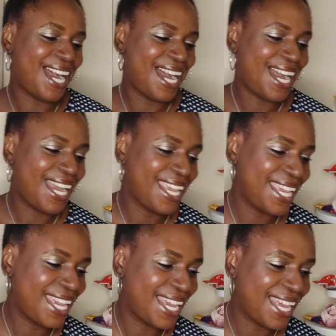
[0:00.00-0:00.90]

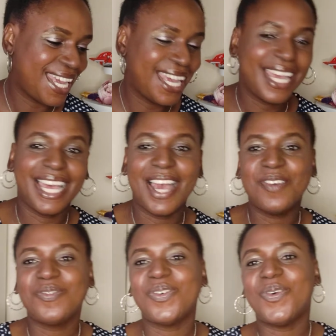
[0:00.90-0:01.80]
I have